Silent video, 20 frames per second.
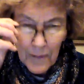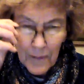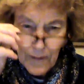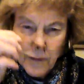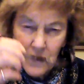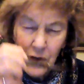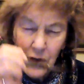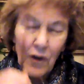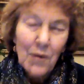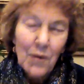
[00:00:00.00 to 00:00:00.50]

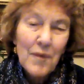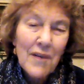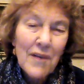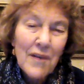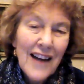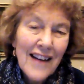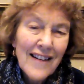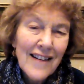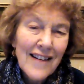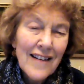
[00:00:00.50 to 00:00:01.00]

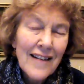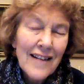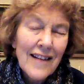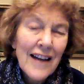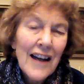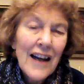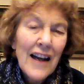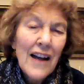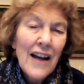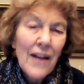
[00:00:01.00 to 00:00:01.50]
circumstances.
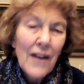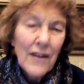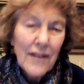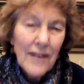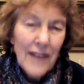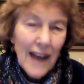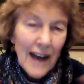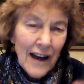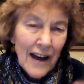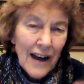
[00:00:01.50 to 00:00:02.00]
The
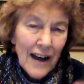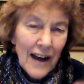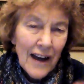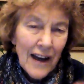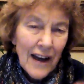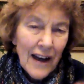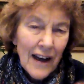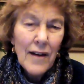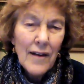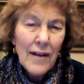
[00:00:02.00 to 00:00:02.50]
second
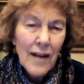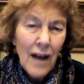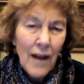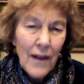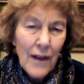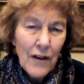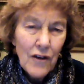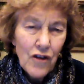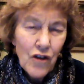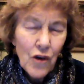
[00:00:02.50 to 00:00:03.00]
one is
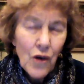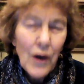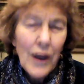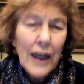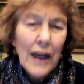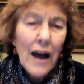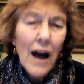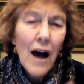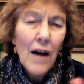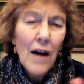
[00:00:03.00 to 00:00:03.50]
on the
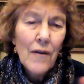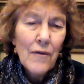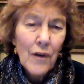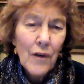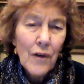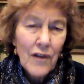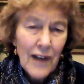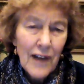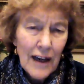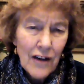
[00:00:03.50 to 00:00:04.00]
Journey
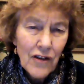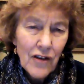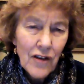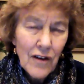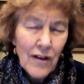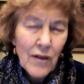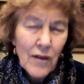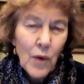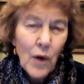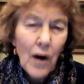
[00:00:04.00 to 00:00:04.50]

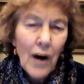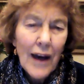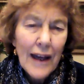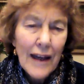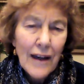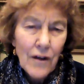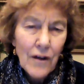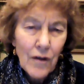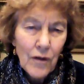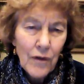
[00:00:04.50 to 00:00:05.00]
Conversations, where I
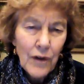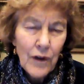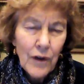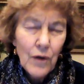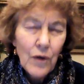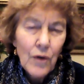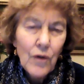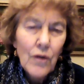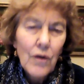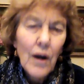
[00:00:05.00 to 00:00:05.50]

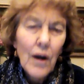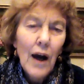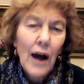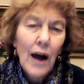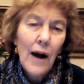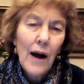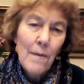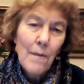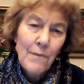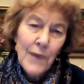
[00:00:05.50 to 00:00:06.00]
interviewed
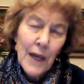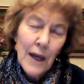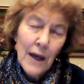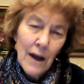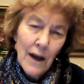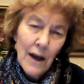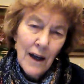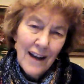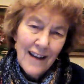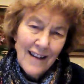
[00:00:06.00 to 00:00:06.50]

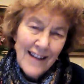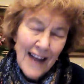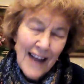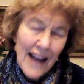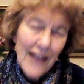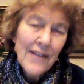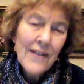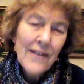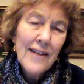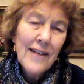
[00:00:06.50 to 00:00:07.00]

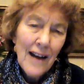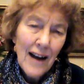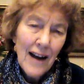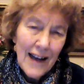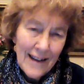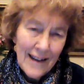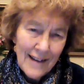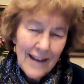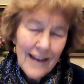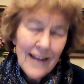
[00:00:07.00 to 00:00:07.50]
10
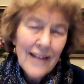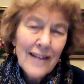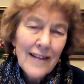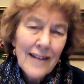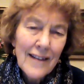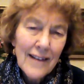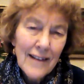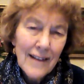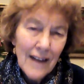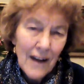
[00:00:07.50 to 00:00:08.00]

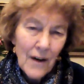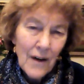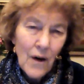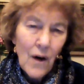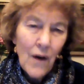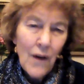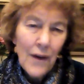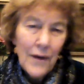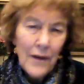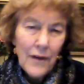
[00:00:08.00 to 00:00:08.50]
scientists on
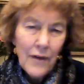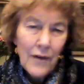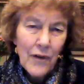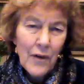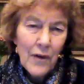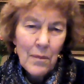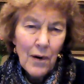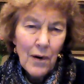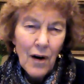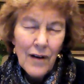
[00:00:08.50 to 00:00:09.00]
all the
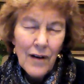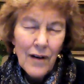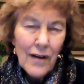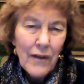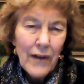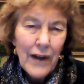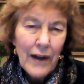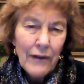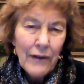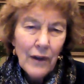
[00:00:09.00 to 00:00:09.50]
different parts
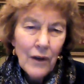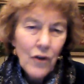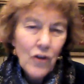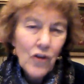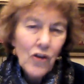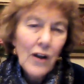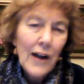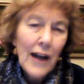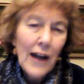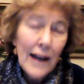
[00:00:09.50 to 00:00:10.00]
of
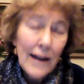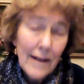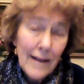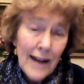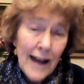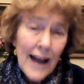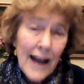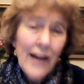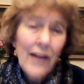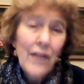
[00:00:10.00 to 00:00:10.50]
evolution and
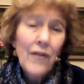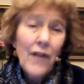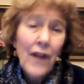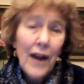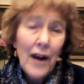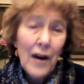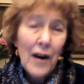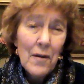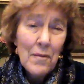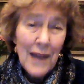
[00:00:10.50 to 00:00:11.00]
10
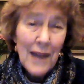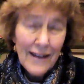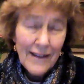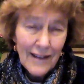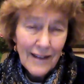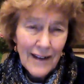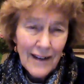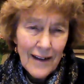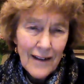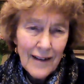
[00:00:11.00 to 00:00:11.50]

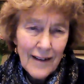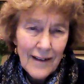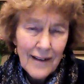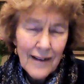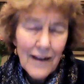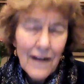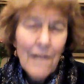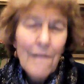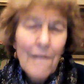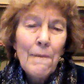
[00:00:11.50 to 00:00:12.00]

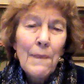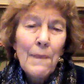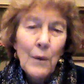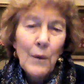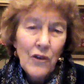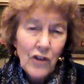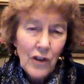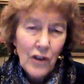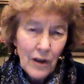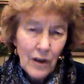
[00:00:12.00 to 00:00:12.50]
environmentalists,
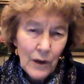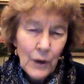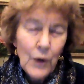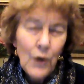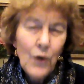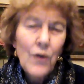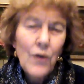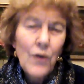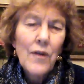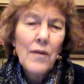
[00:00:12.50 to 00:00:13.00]
which
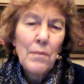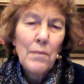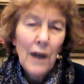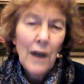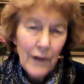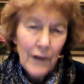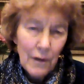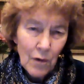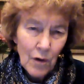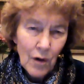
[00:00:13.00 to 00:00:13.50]
includes
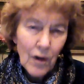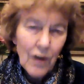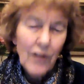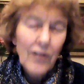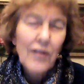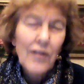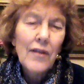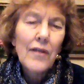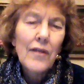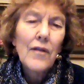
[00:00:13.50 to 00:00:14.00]
Belvy
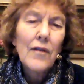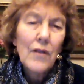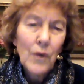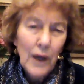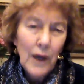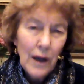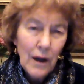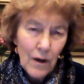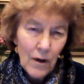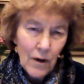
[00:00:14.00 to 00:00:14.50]
Rooks
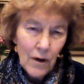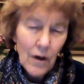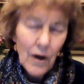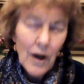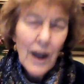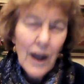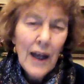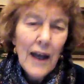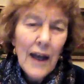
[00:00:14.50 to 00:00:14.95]
doing her